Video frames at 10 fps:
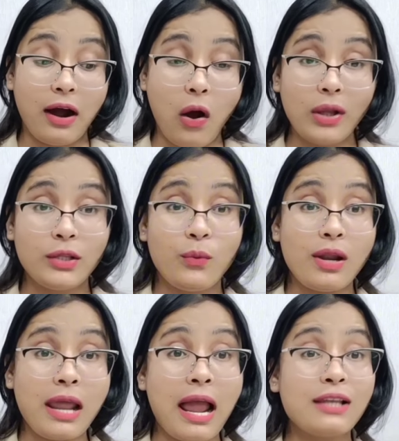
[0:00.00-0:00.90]
On the
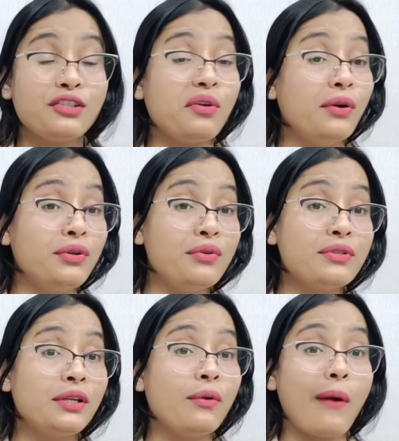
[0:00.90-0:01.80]
one hand, you're
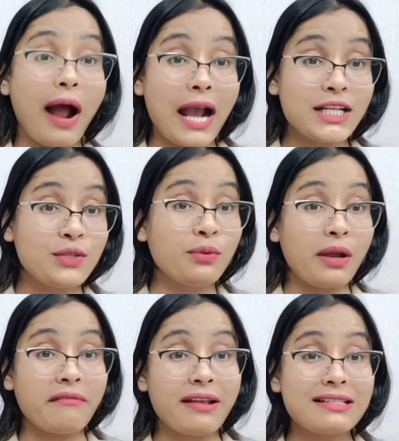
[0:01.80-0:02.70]
using your eyes to
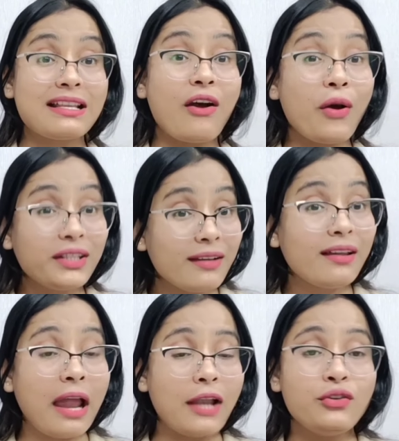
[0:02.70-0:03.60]
convince. On the
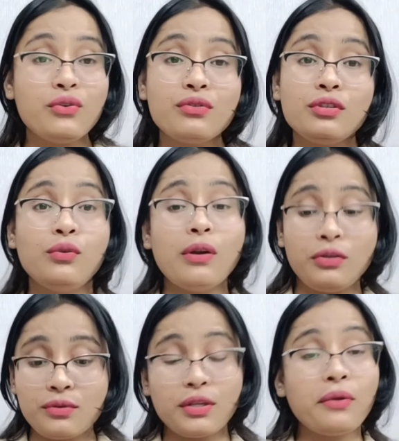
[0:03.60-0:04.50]
other hand, you're
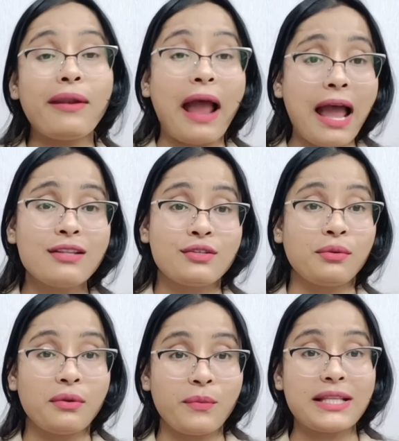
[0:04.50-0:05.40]
using your hand
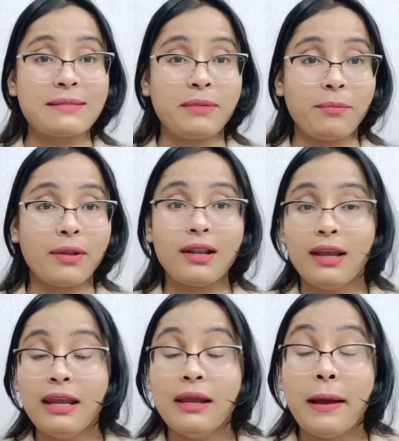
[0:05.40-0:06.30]
to convince people.
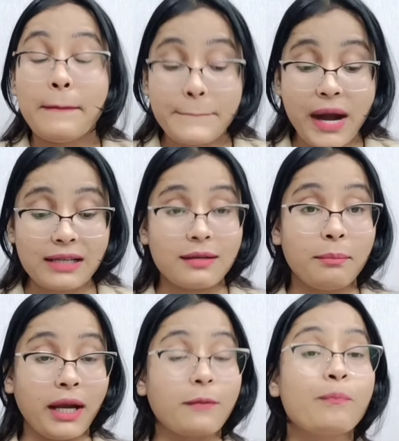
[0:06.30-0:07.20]
But
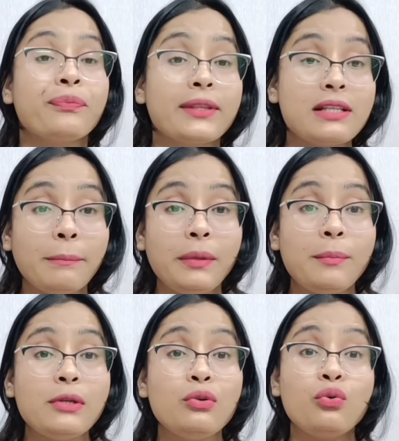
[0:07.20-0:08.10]
some
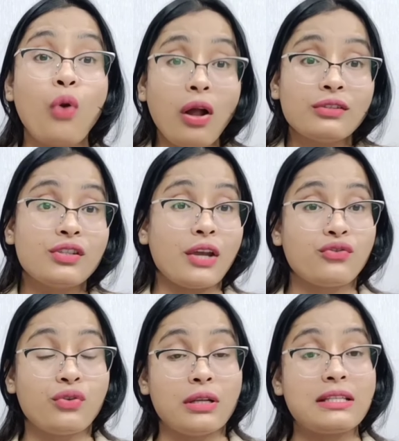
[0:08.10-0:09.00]
people do wrong
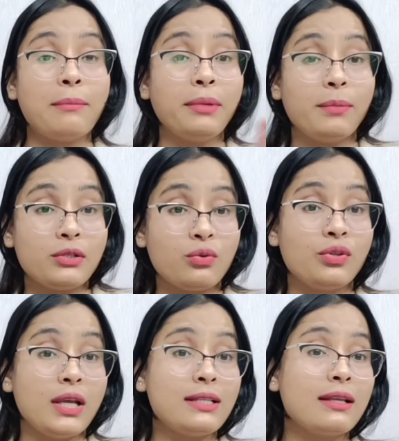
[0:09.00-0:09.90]
gestures. Some people do
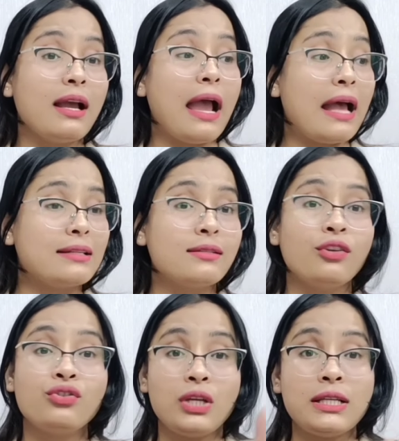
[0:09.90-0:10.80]
this, as
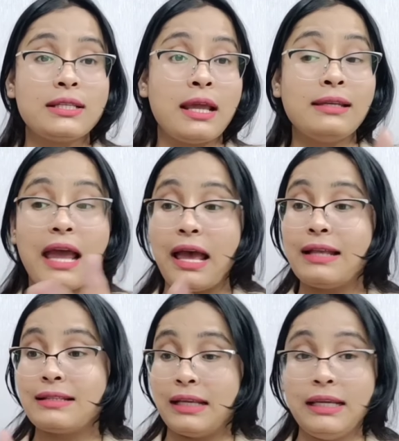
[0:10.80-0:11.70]
she said,
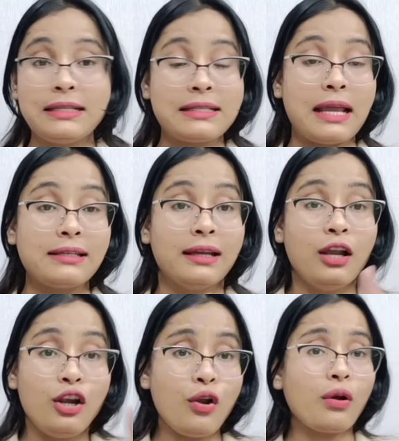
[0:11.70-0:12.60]
as he said.
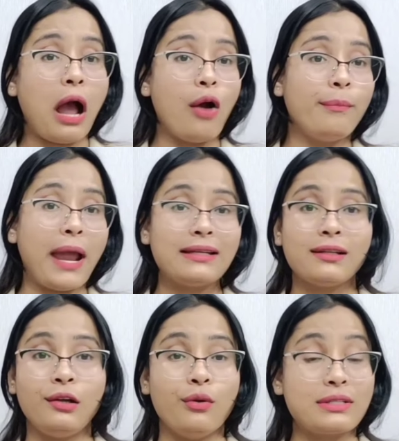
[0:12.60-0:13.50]
Look how bad
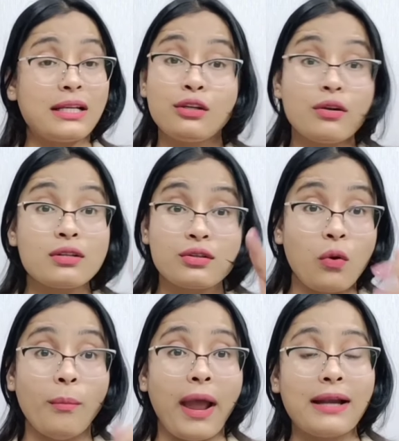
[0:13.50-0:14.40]
it looks. It looks
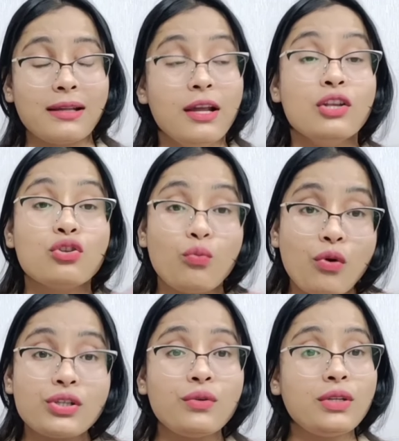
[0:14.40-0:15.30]
so bad. So
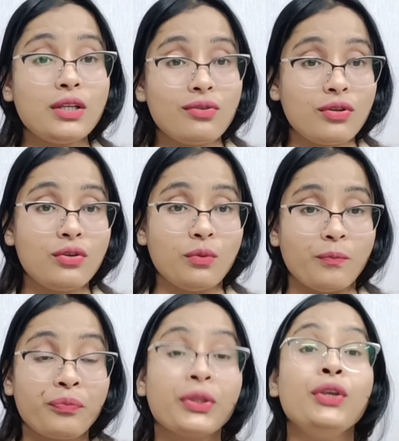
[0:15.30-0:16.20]
what you need to
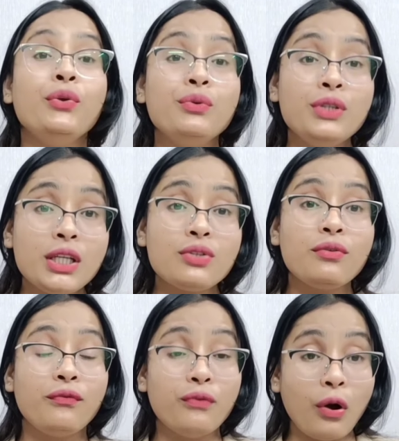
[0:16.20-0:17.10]
do? You need
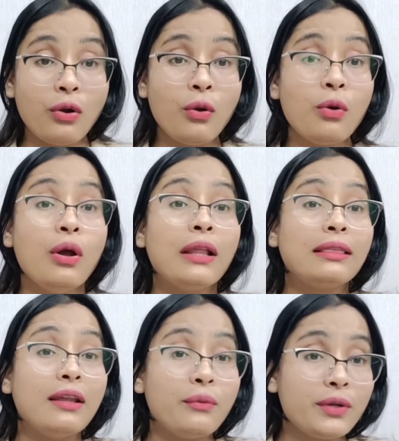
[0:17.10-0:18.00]
to follow
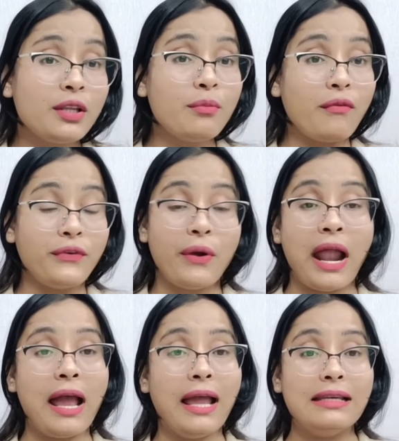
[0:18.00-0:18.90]
the rhythm of your
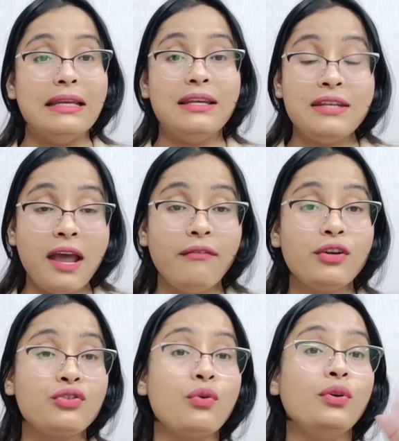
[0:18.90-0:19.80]
hand.
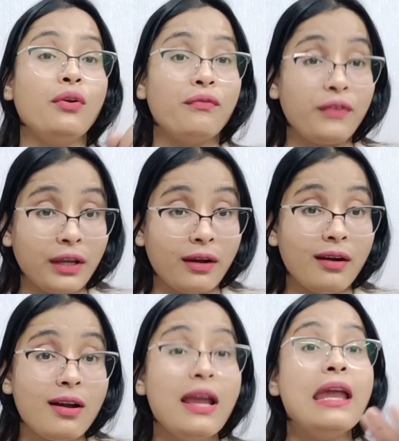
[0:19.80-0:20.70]
Never show your
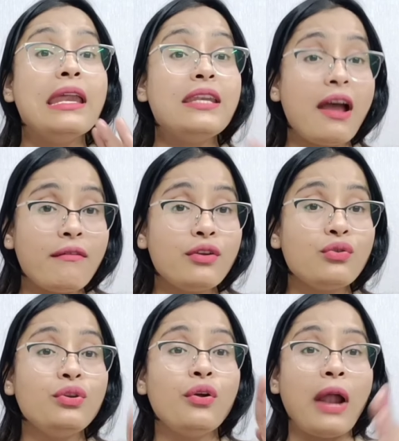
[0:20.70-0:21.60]
finger. Never
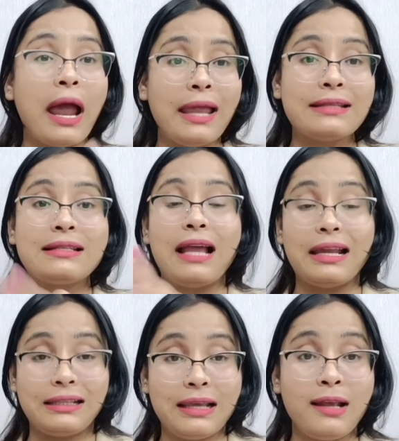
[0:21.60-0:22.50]
do your hands
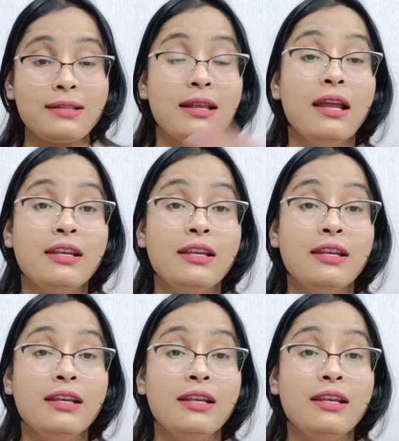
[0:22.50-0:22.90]
like this.